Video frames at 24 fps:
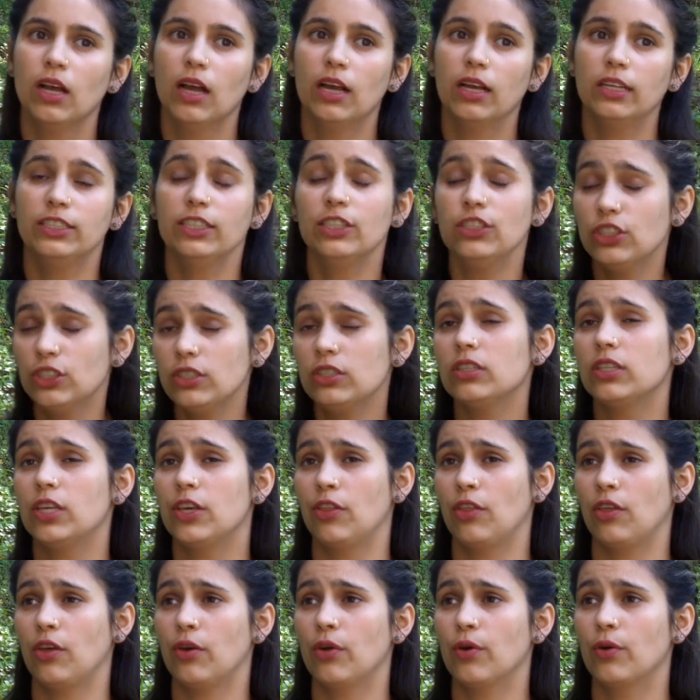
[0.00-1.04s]
Additionally,
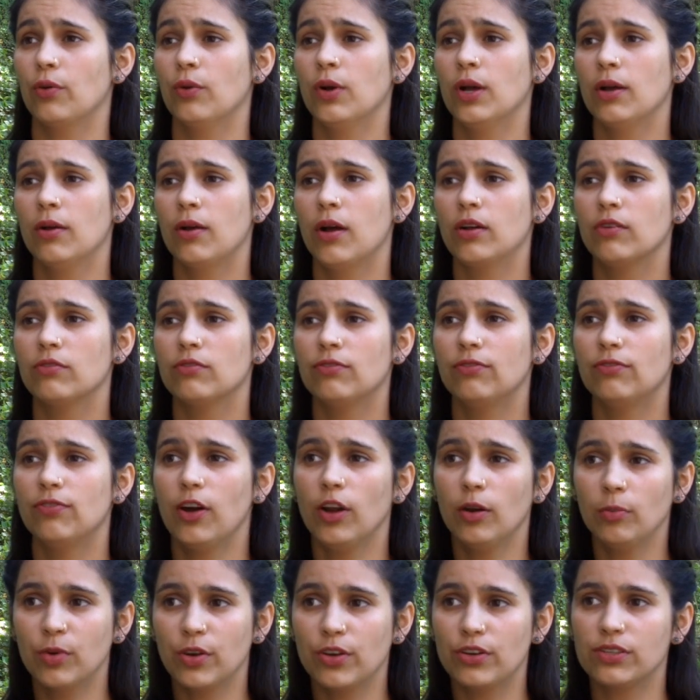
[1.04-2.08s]
though,
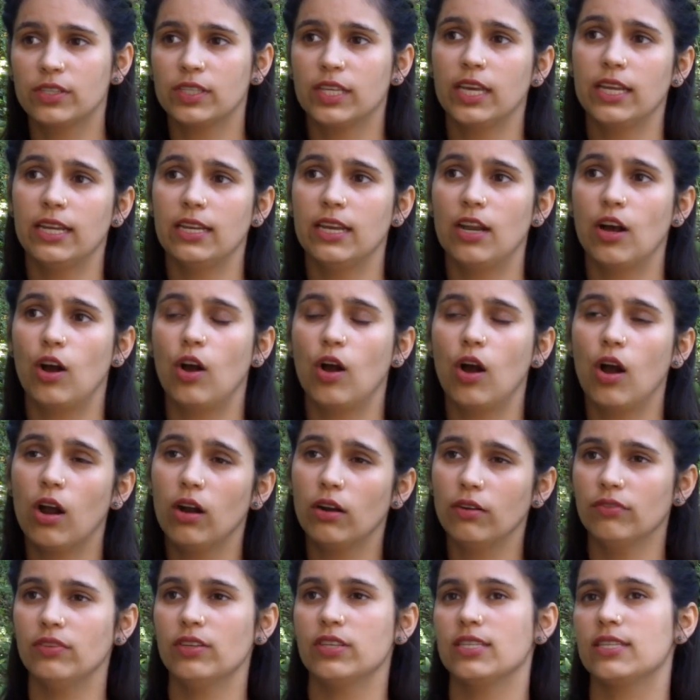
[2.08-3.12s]
farmers can
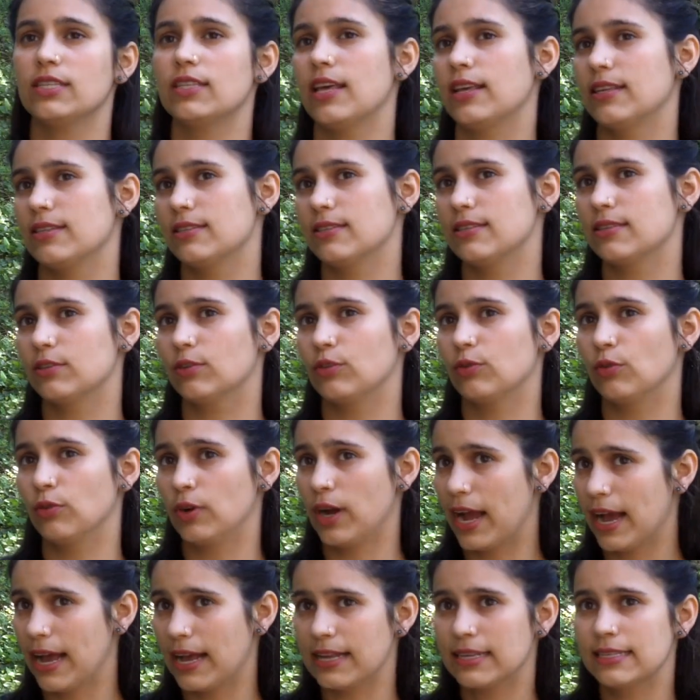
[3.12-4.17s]
harvest this
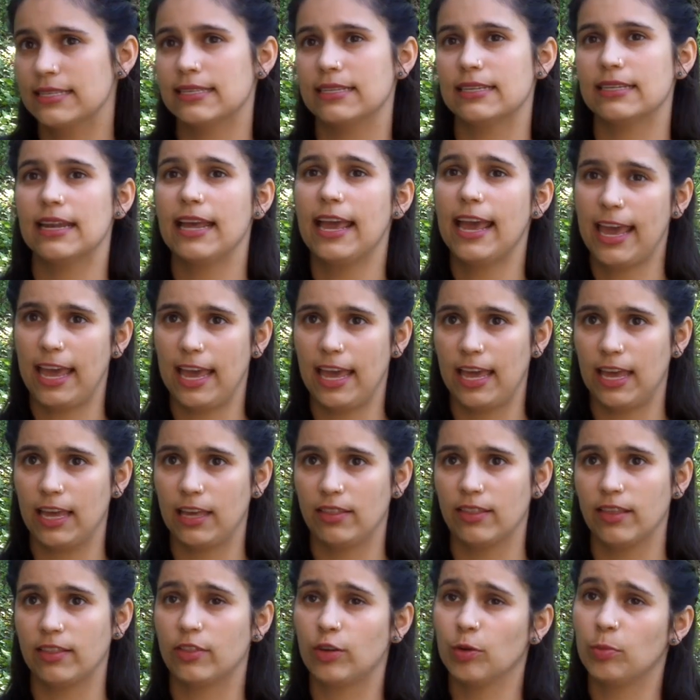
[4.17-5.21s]
grass and hay
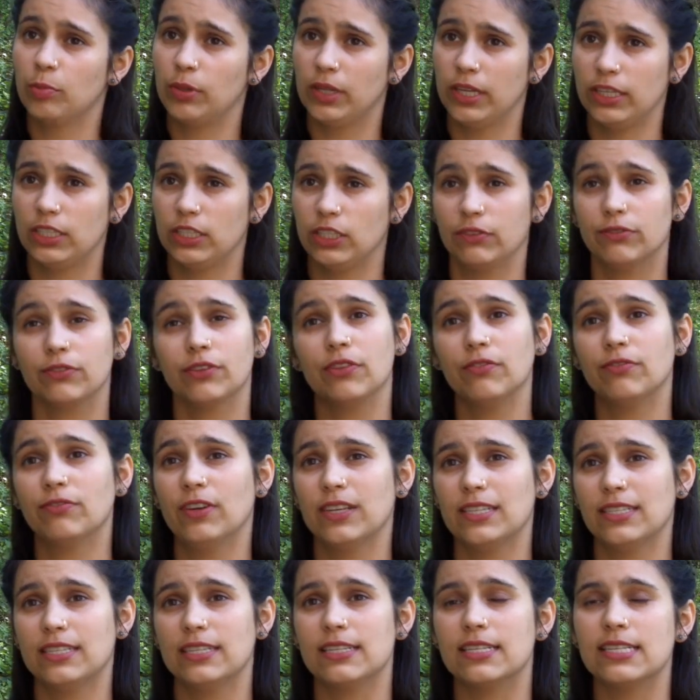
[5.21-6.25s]
that they're planting for the
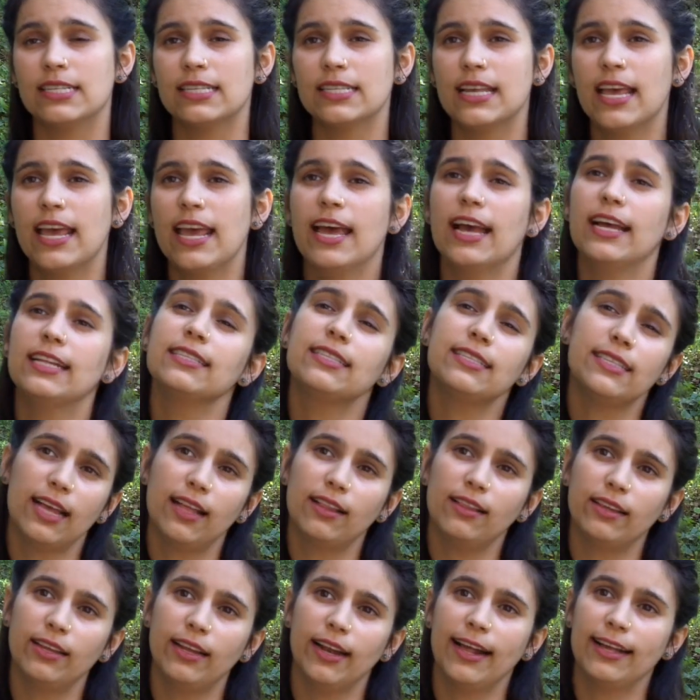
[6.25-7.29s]
pheasants and
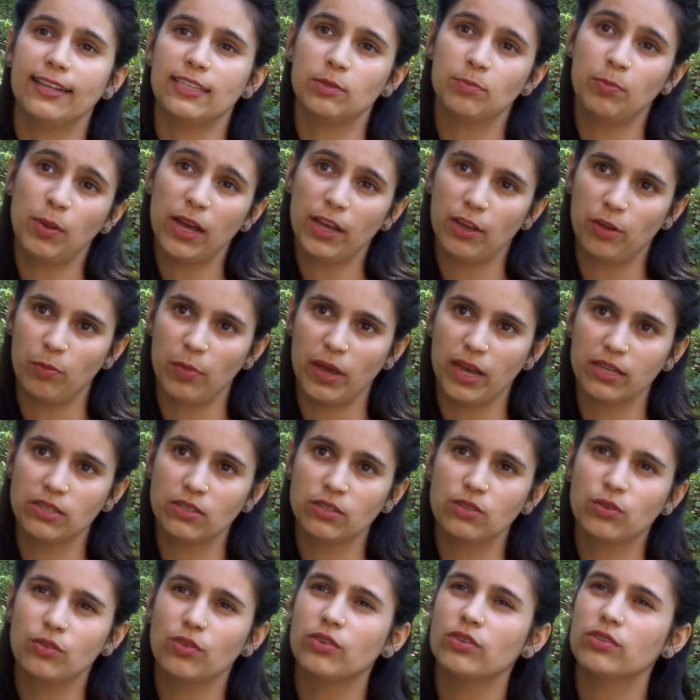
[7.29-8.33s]
sell it as biomass,
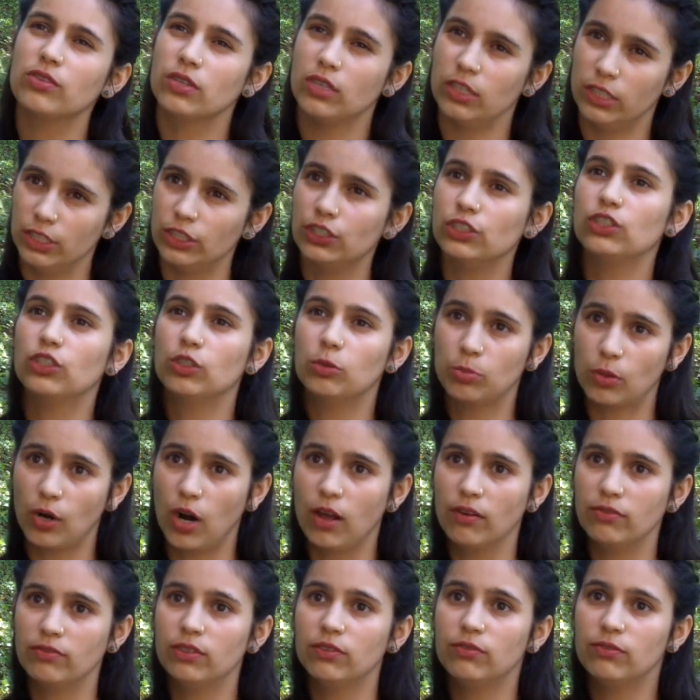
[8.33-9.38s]
so there's an additional
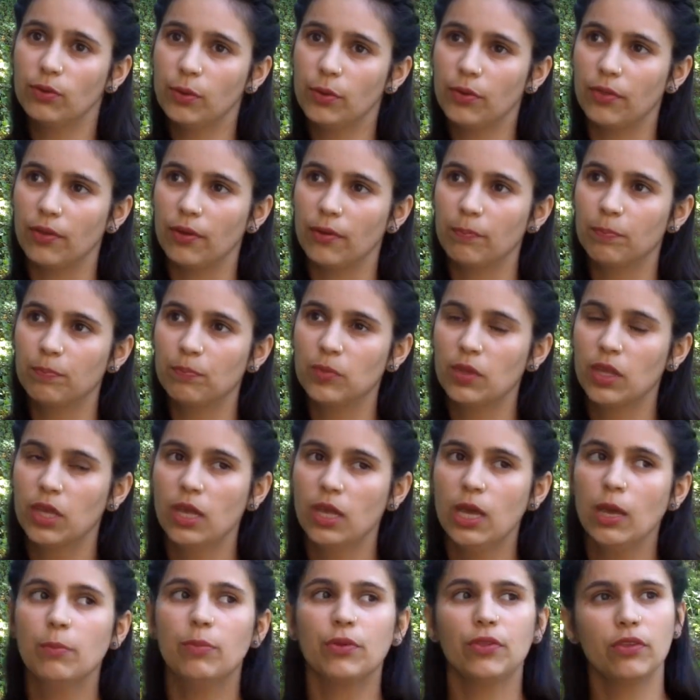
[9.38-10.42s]
profit for them.
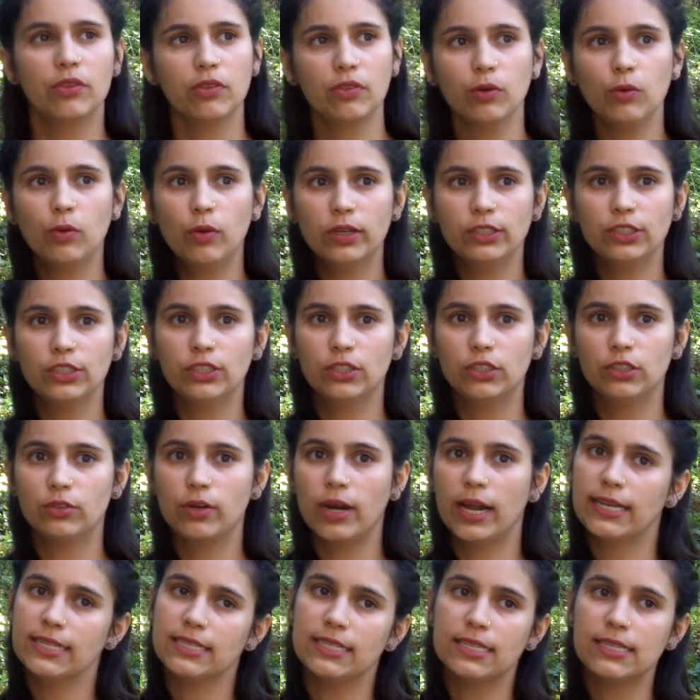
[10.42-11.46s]
But then the question
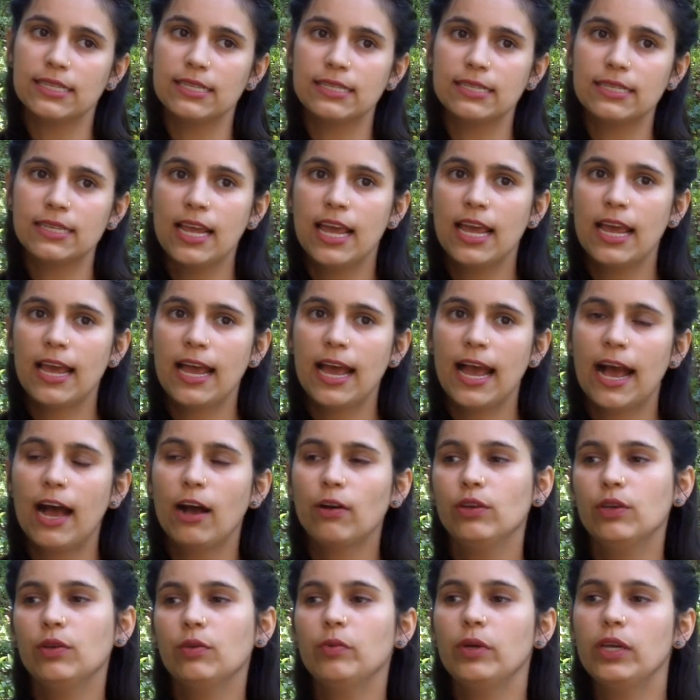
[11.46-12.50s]
arises, how
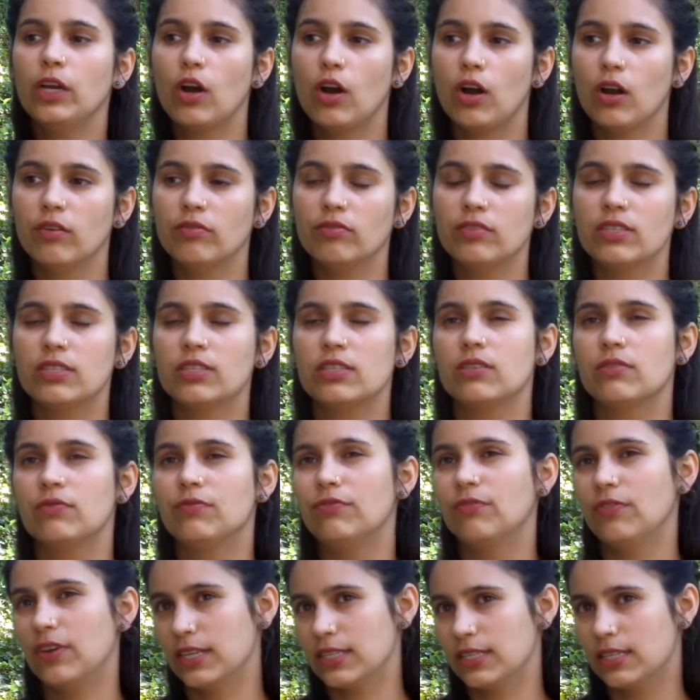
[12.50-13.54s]
can we harvest
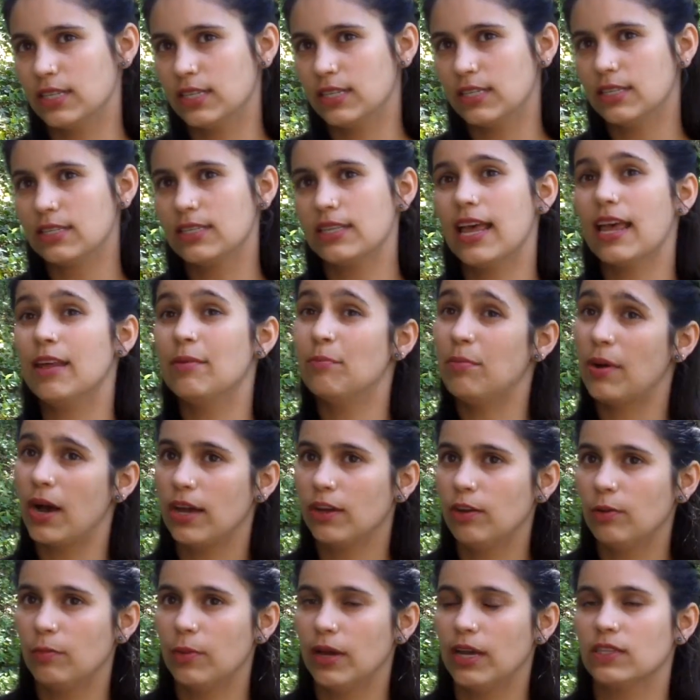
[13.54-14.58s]
pheasants and
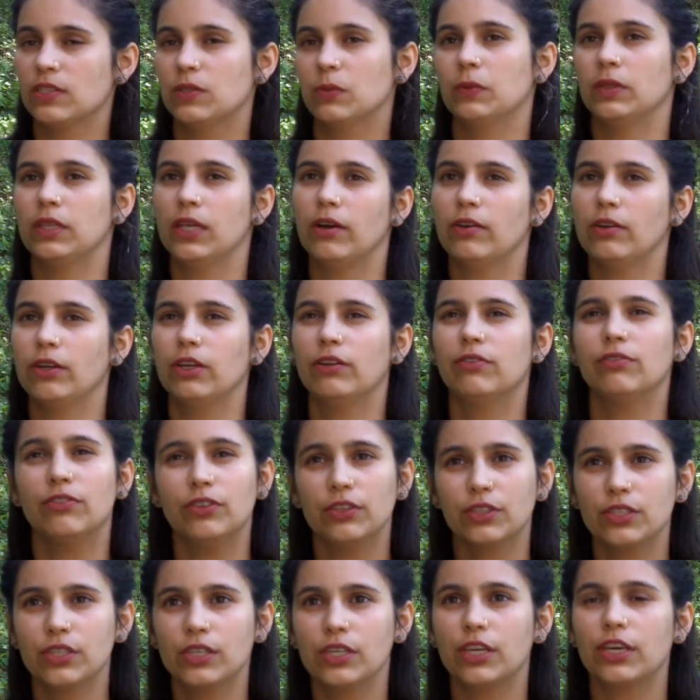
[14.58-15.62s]
biomass without
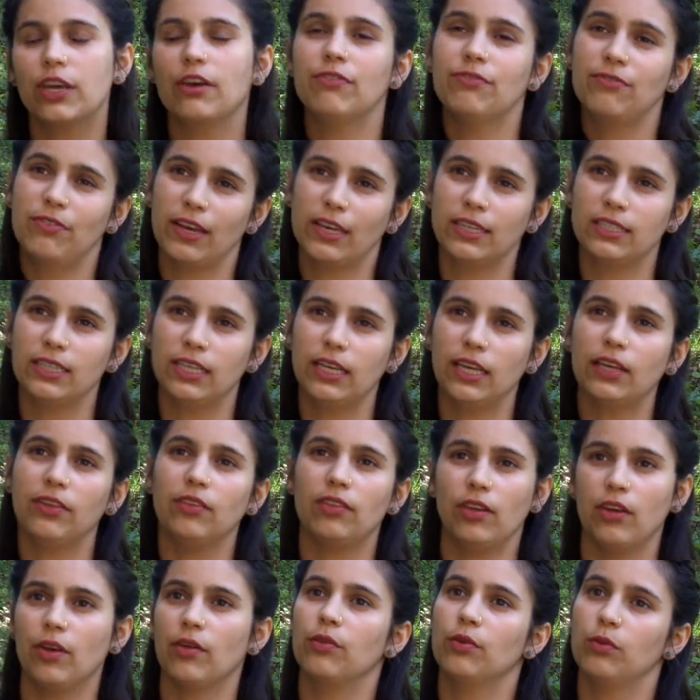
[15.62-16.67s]
adversely affecting
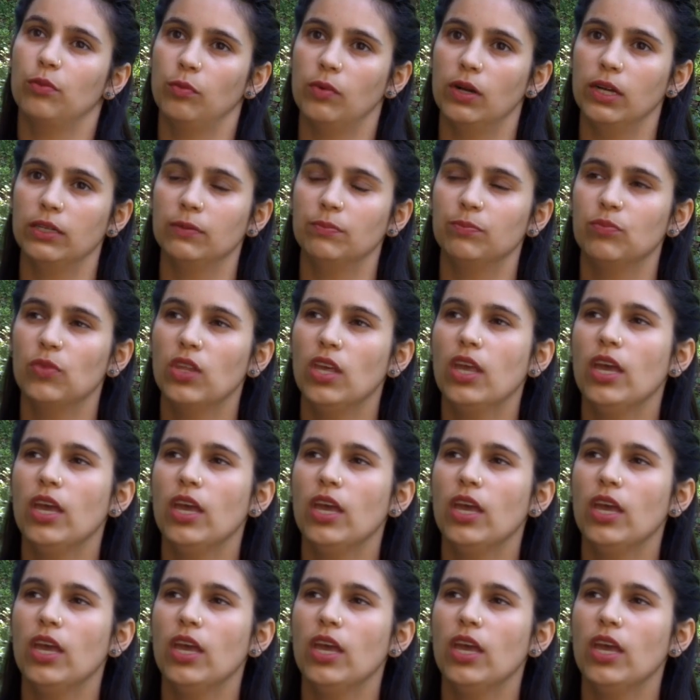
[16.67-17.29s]
the other one?